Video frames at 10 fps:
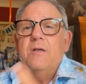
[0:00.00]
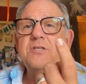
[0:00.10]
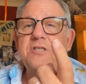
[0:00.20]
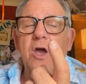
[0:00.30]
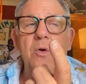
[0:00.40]

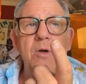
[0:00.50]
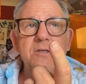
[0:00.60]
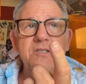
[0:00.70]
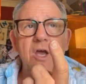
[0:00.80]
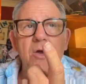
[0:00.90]

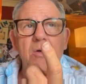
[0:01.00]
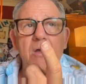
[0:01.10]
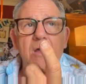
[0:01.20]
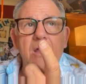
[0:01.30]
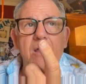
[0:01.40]

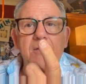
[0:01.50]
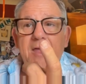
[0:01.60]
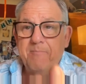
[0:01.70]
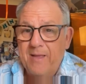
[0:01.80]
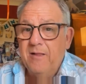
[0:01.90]
So
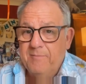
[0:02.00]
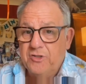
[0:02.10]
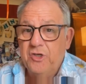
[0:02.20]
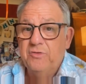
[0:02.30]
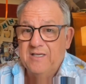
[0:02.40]
they built my
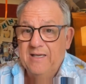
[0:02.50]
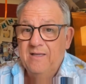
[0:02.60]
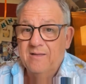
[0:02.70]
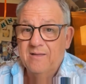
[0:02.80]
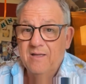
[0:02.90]
2
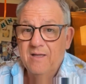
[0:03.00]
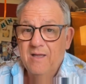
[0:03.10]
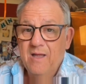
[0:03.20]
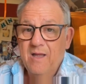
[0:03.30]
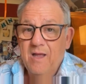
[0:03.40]
teeth.
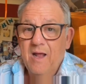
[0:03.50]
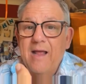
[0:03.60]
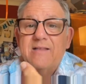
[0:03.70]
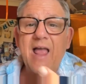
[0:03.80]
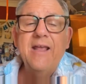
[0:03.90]

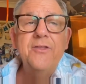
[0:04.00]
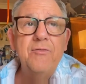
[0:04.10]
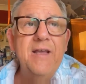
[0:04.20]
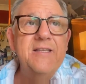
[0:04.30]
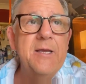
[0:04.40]
It's like a
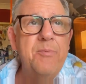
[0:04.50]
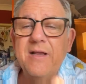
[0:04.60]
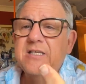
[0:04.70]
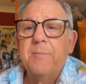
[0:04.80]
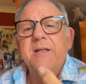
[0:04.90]
3D
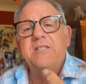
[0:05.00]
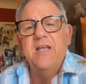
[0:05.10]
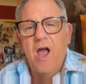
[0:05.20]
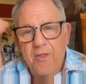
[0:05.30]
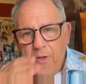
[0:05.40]
printer, but it's
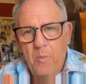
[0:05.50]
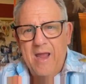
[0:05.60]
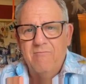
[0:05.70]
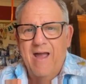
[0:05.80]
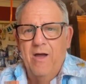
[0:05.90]
the other
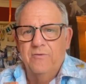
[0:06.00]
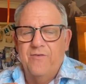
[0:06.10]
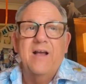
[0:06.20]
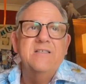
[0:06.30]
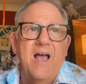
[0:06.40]
way round,
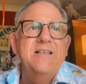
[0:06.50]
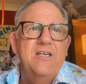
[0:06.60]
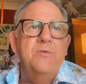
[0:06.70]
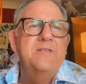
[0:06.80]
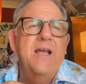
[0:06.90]
Frank. Because I
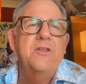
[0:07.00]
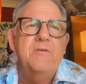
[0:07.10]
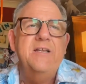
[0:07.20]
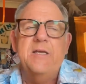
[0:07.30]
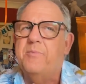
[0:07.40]
said it was like a
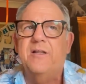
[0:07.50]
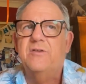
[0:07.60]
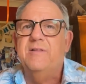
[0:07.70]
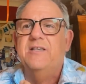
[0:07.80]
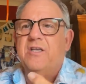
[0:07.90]
3D
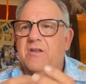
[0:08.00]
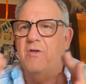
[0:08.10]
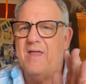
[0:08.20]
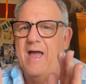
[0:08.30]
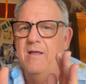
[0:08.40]
printer, and they said,
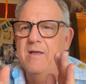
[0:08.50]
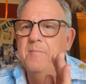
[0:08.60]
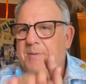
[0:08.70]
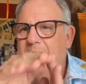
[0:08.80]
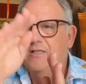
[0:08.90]
no, that
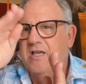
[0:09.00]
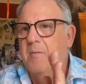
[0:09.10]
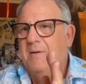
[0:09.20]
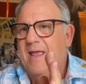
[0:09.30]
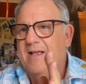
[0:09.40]
builds
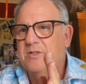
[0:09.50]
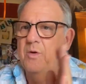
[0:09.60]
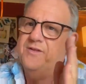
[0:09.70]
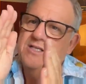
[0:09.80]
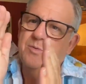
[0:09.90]
up layers.
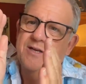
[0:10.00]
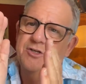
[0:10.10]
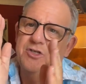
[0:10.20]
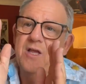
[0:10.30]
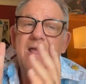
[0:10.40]
What this one
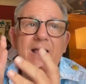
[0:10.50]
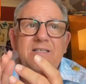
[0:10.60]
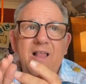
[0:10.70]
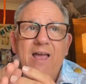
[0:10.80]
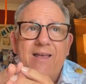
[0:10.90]
is,
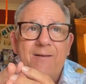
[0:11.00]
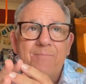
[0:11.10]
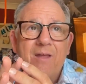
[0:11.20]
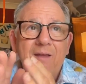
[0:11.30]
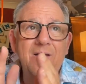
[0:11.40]
it's like,
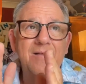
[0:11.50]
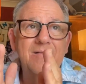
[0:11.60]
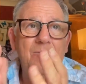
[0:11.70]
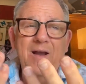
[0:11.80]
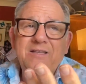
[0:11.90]

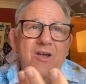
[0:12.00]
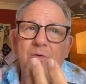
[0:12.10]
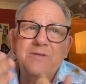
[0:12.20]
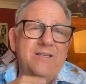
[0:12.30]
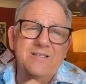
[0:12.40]
well, I don't
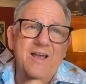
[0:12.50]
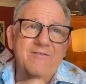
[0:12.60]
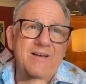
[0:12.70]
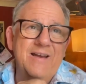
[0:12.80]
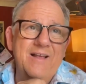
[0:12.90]
know what it's
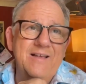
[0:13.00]
like, really.